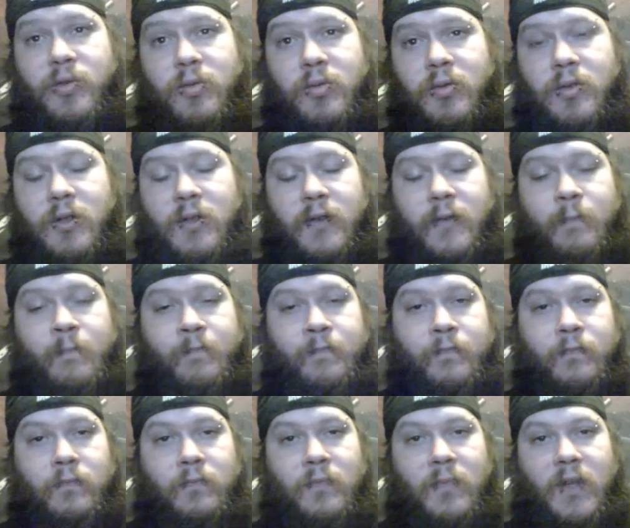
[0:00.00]
brew
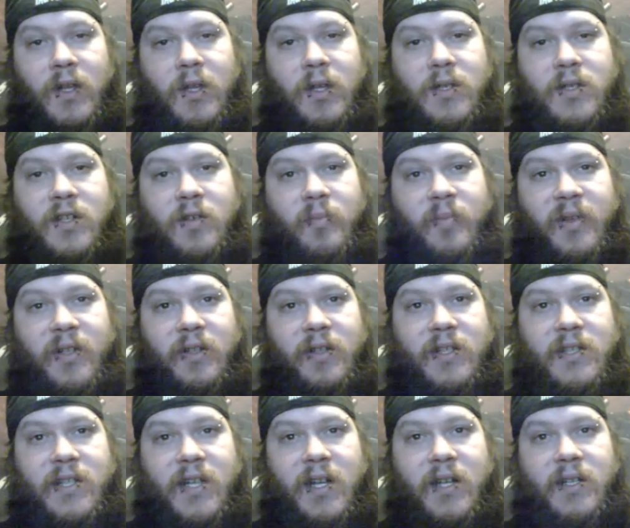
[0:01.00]
is
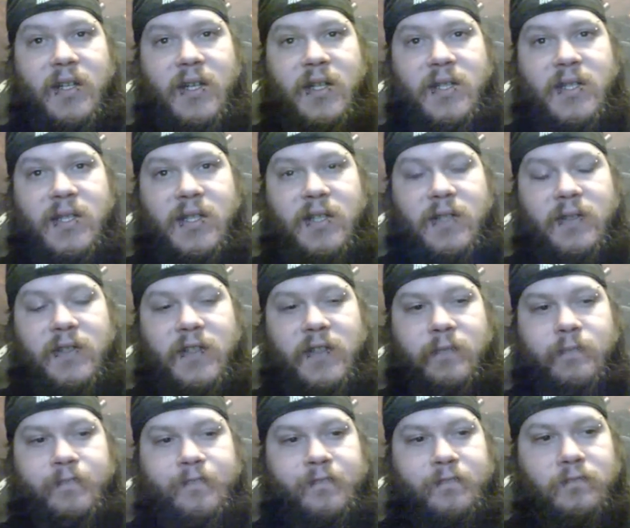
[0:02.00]
completely sanitized and clean.